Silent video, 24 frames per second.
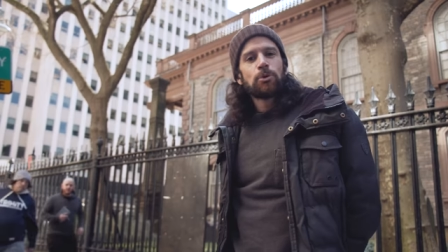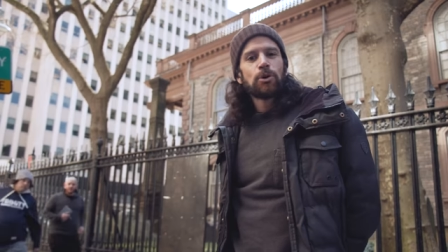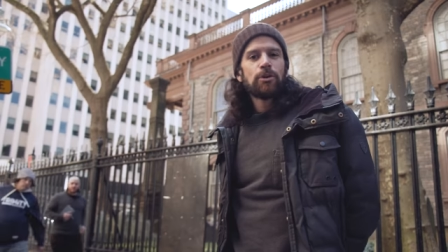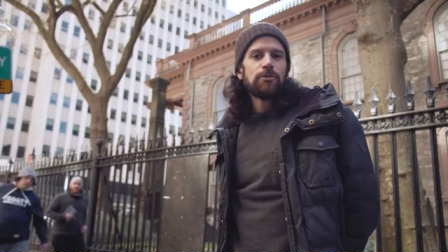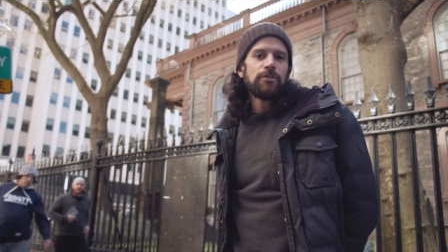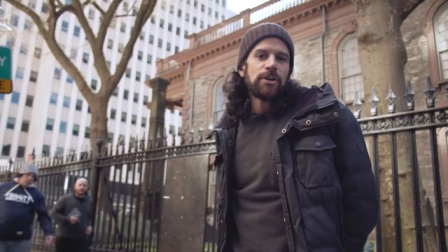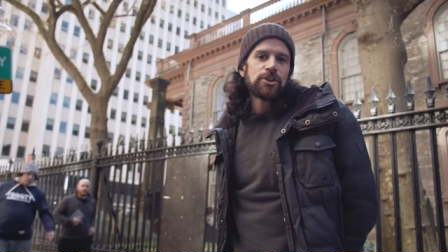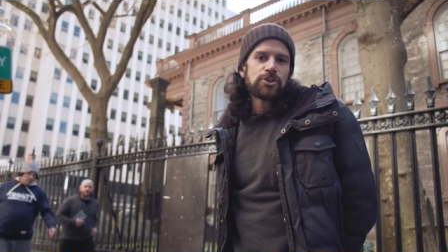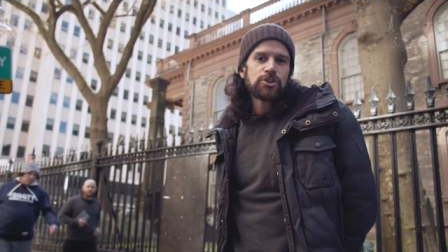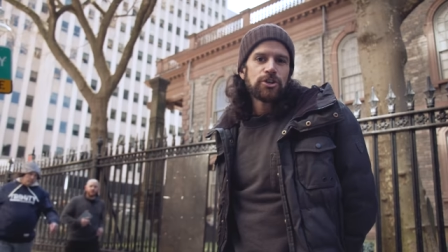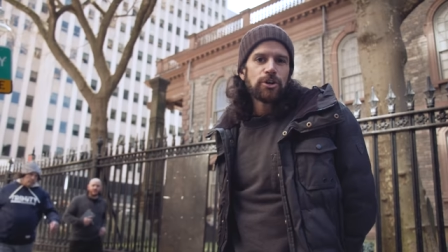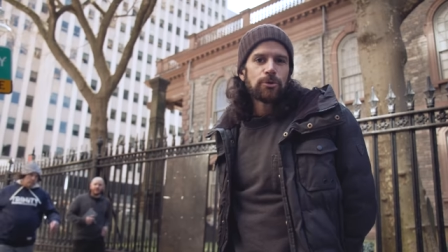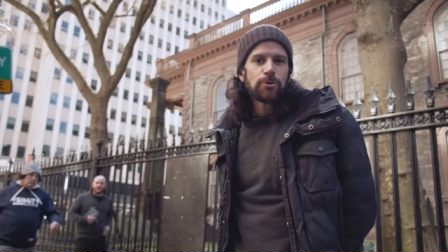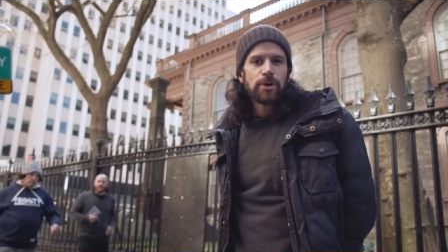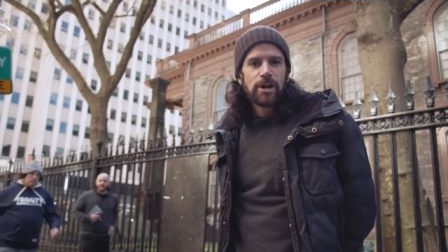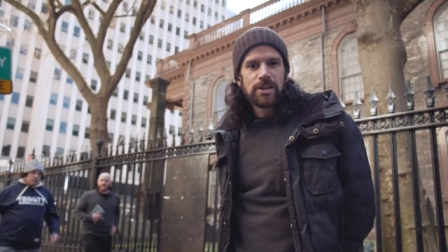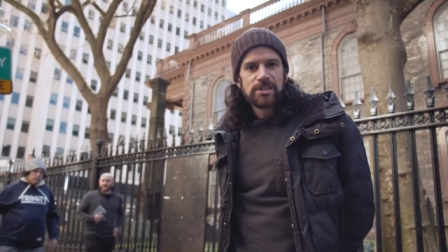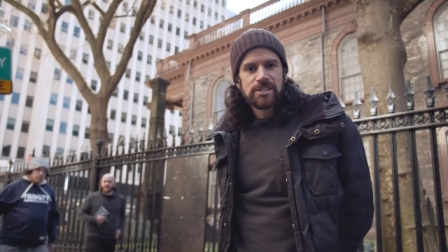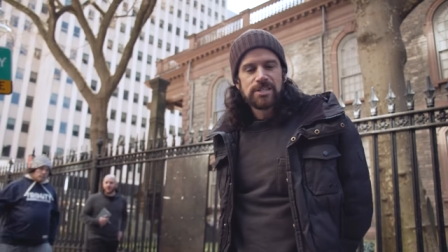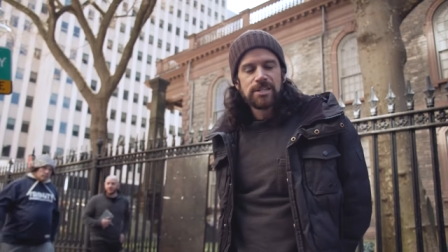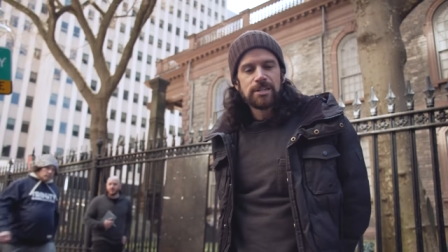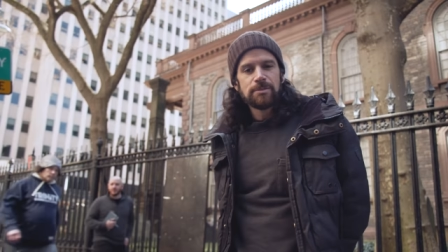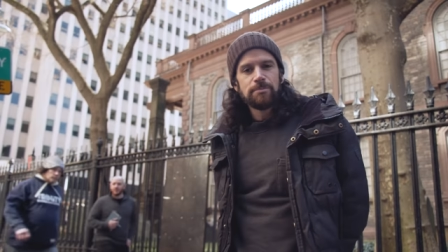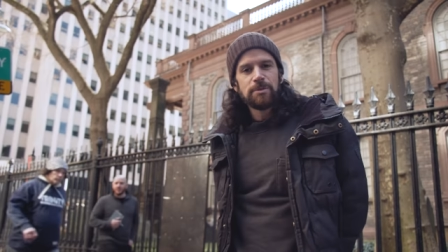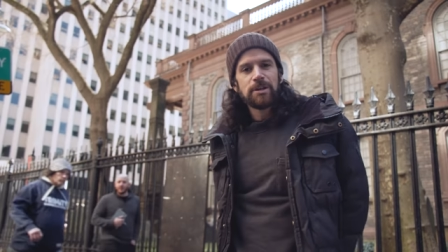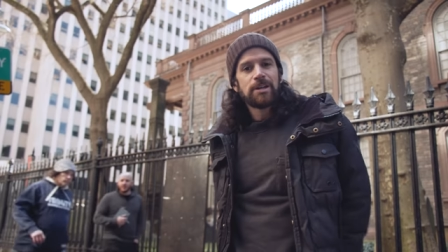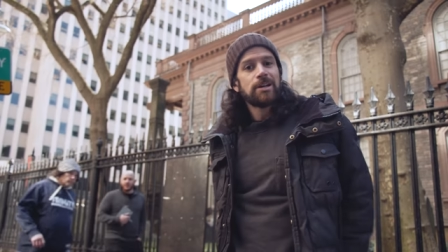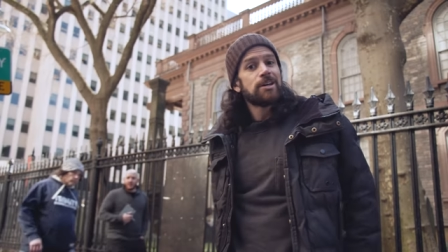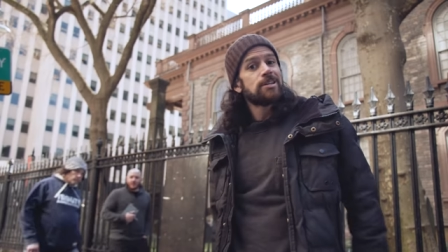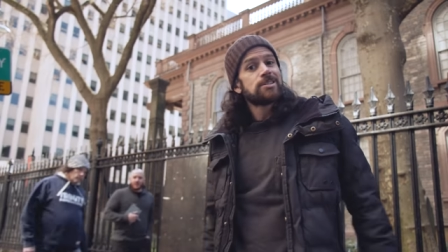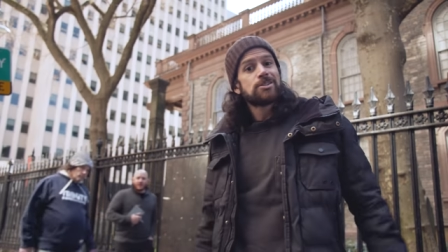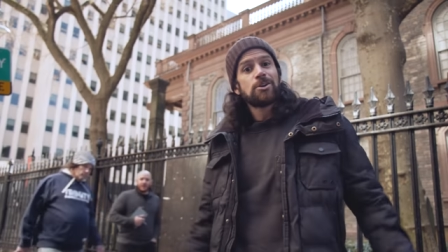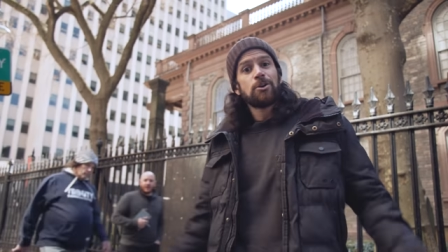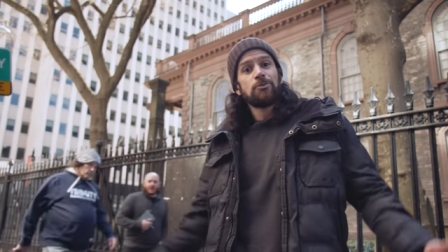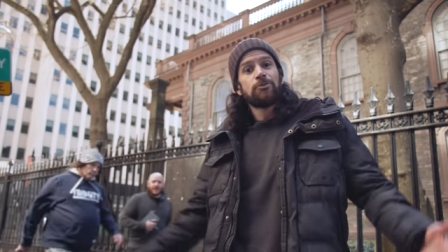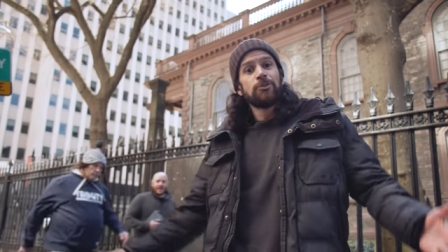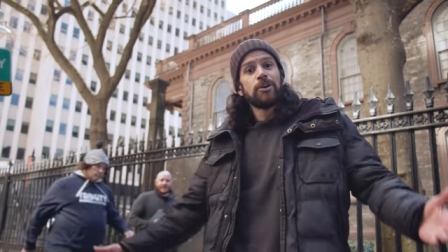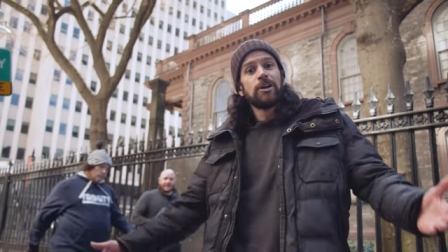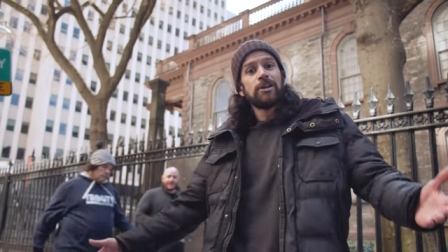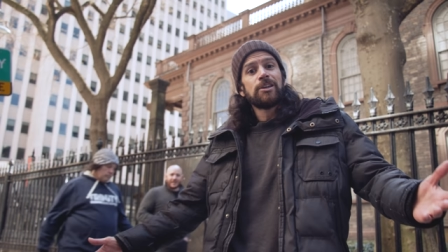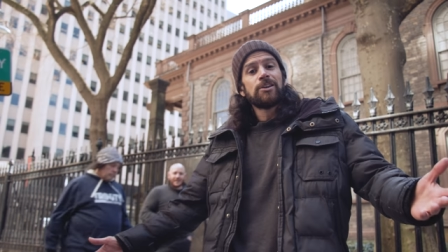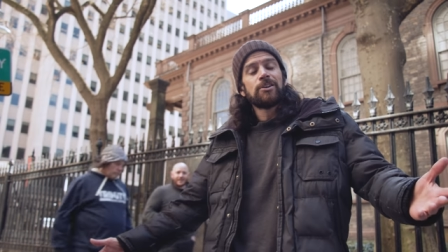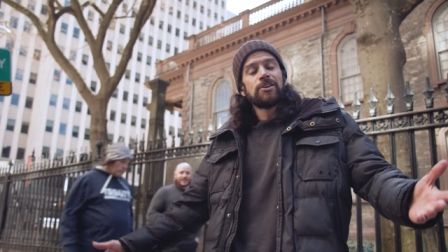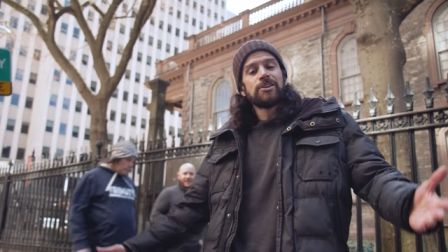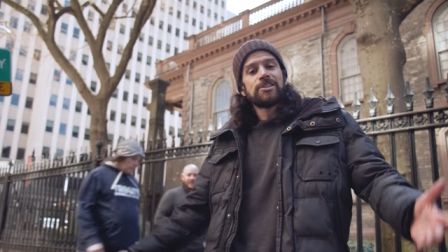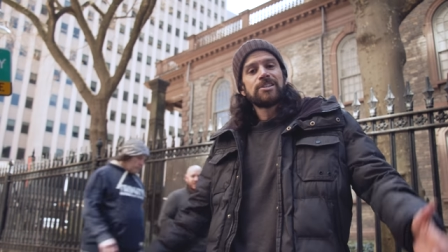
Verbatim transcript: were eventually arrested because, go figure,